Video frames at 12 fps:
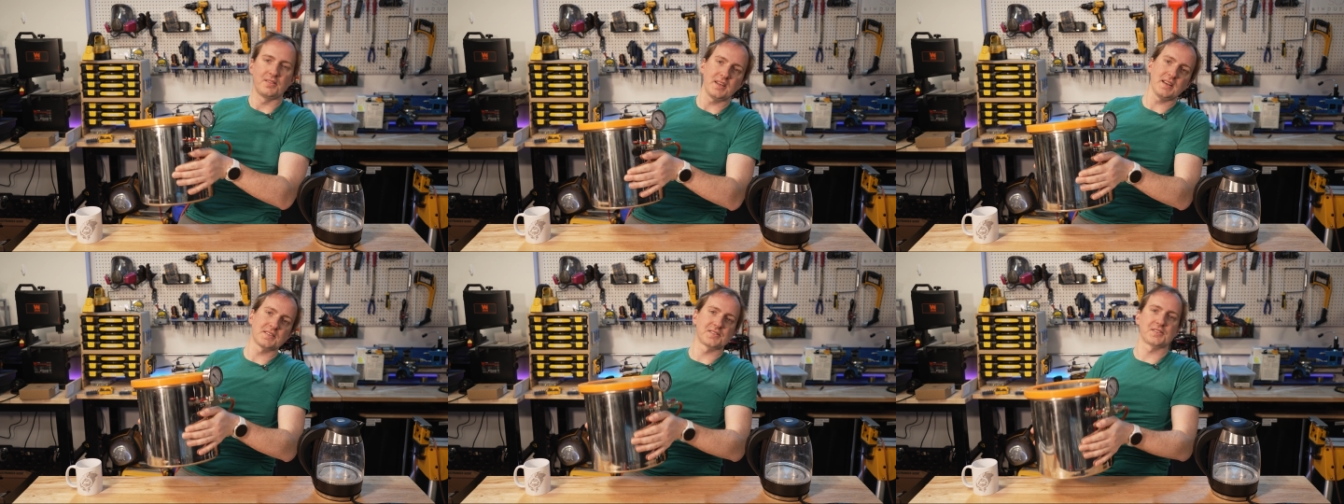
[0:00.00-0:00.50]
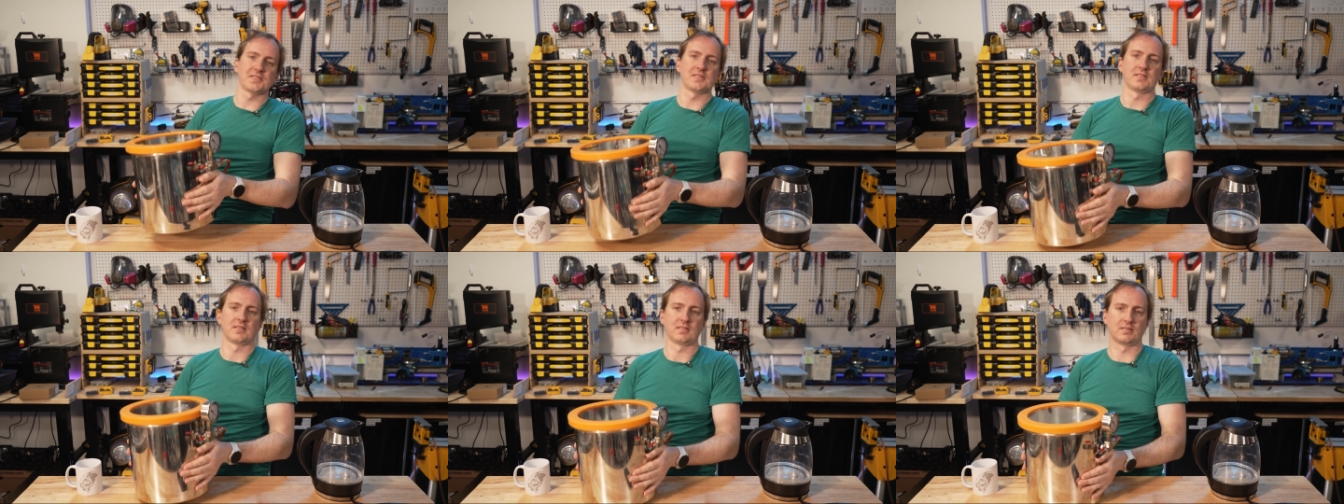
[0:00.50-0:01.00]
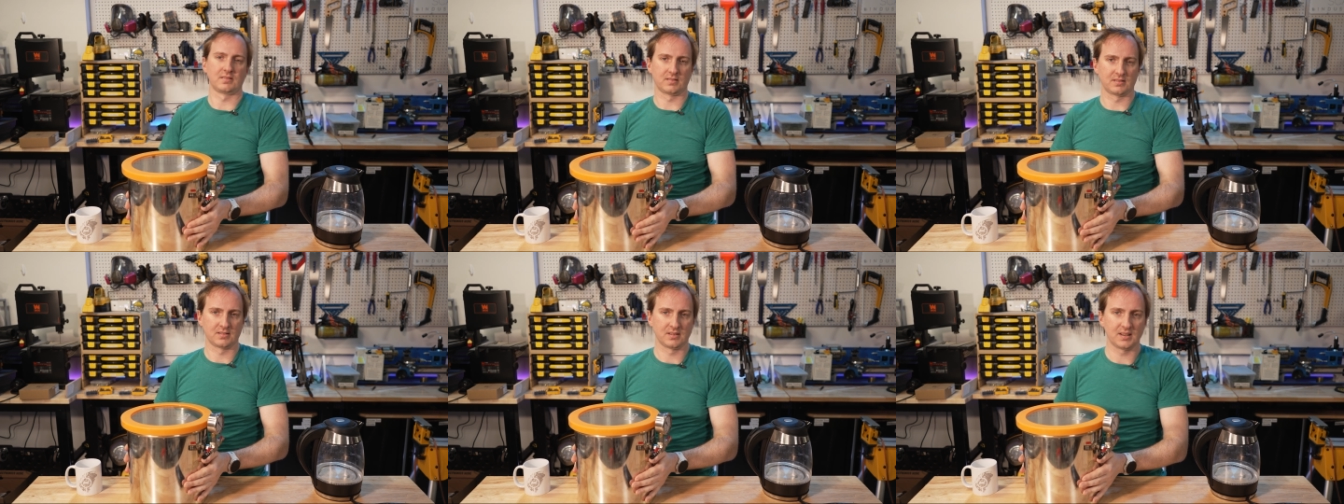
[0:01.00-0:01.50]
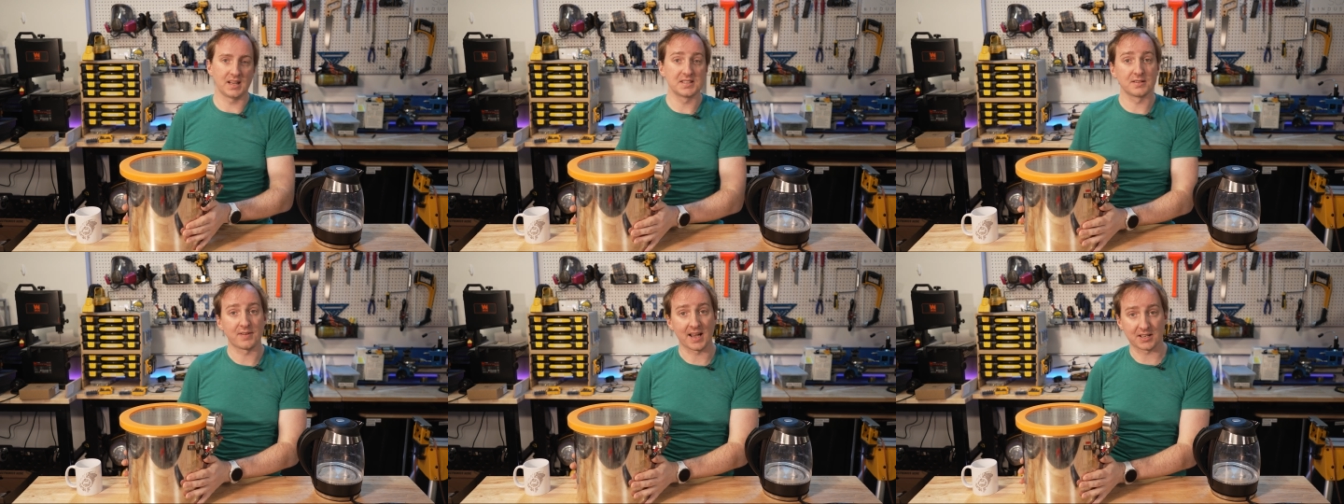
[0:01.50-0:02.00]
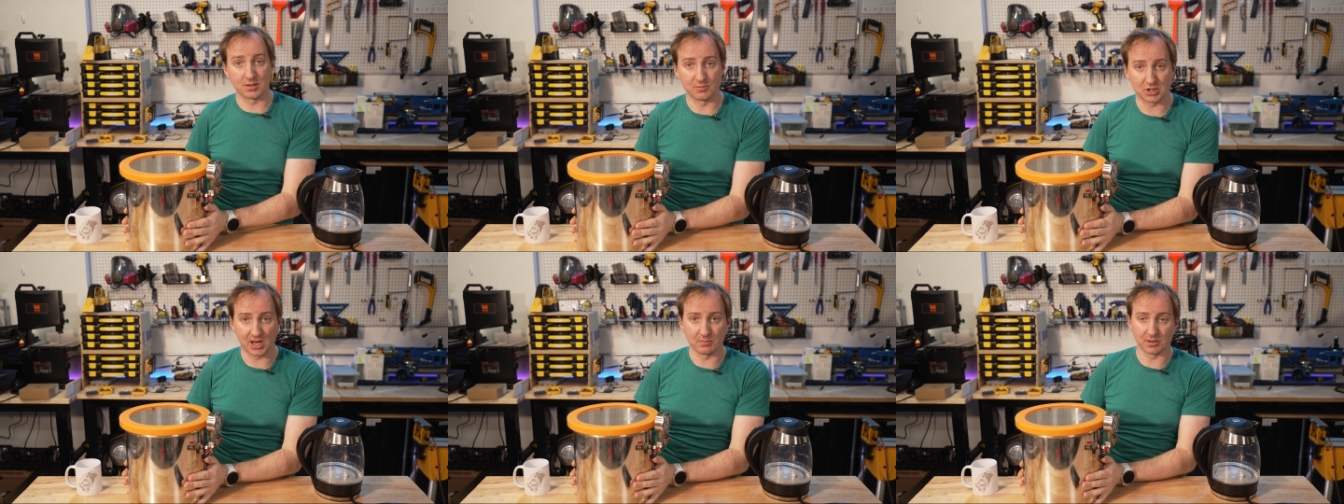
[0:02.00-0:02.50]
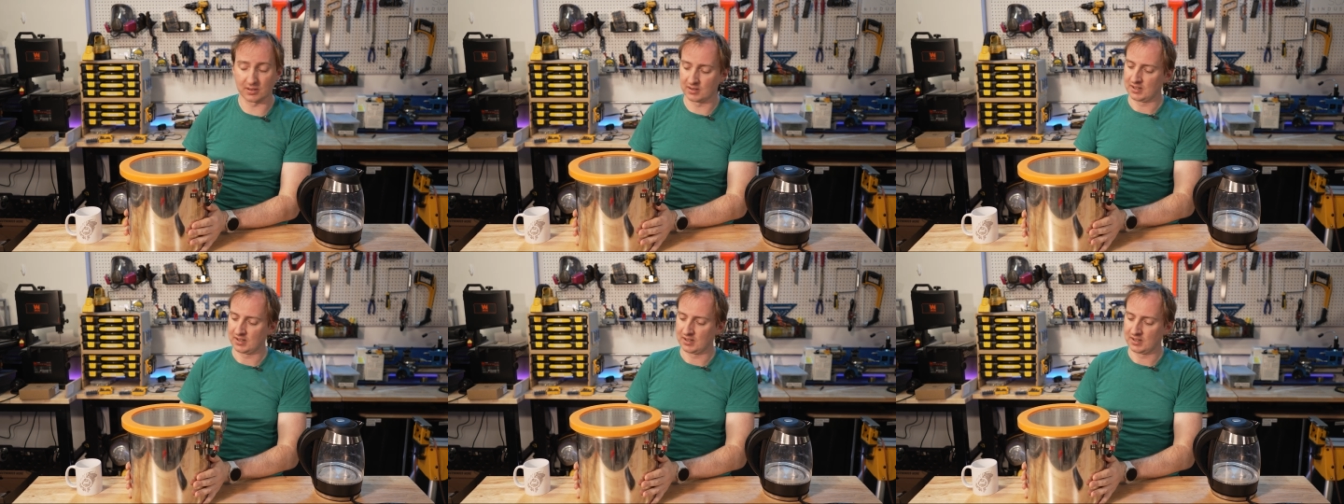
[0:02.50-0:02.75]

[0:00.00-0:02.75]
This is a vacuum chamber.